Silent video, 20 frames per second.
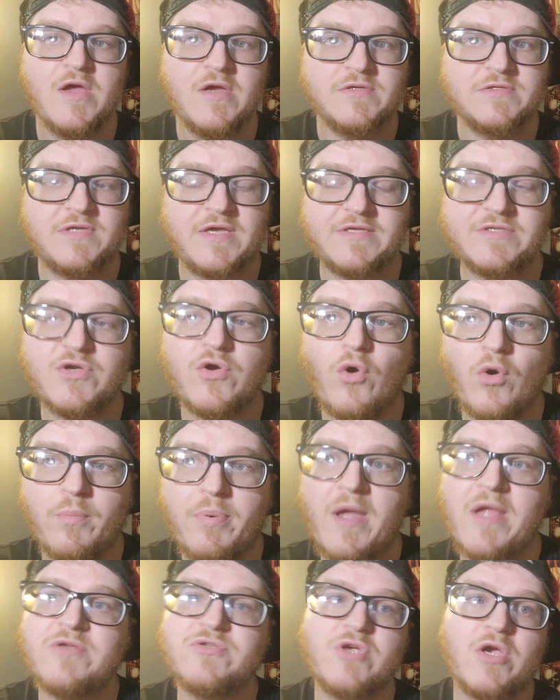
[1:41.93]
So that's cool.
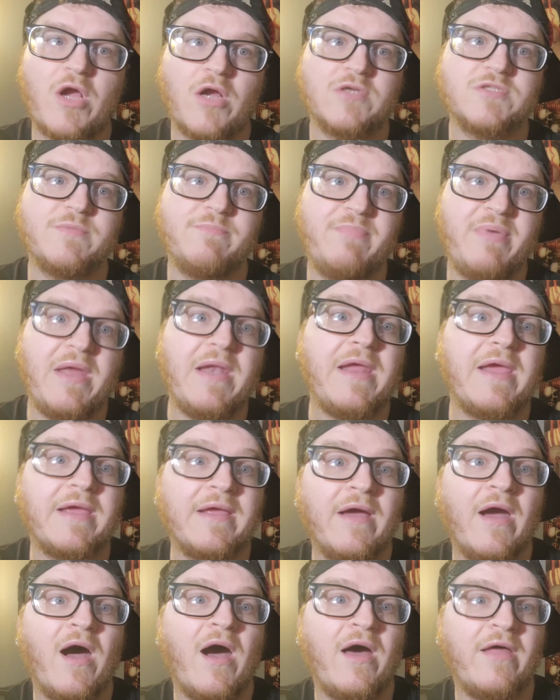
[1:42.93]
Patriarchs
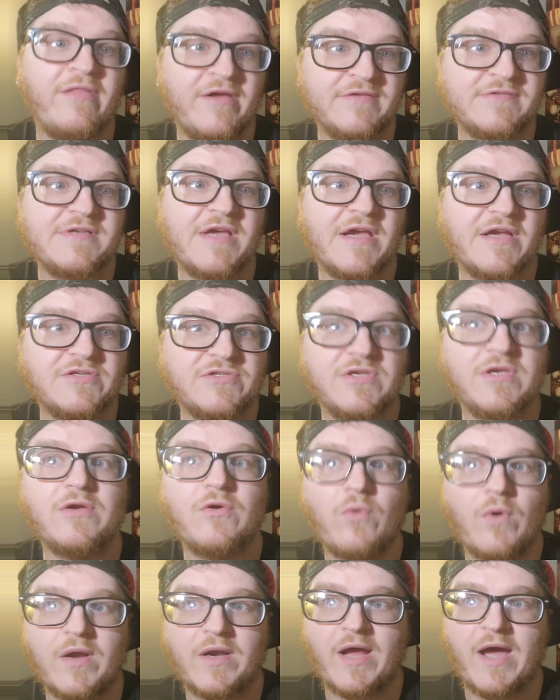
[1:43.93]
Bidding. That's actually
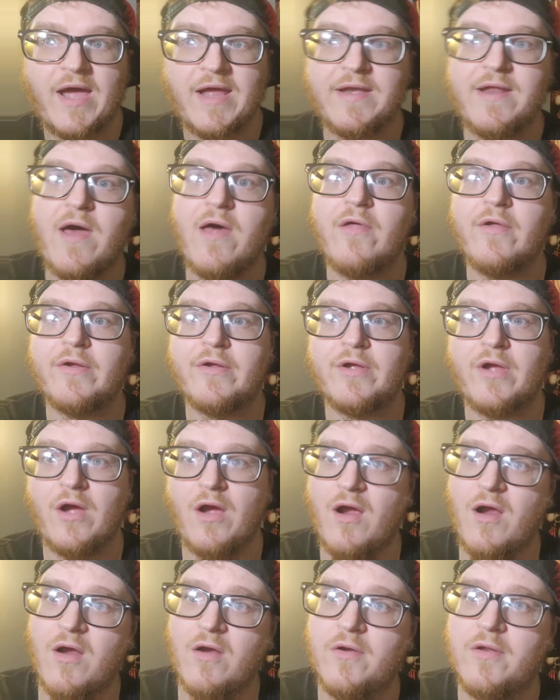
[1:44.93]
quite a high dollar
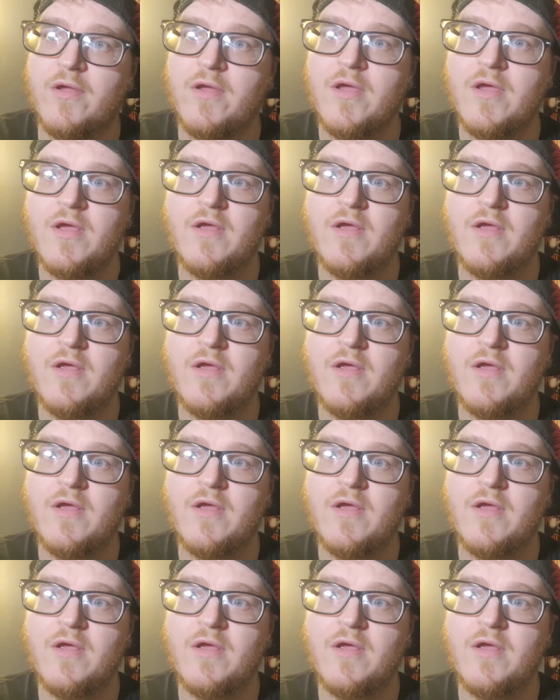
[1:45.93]
card.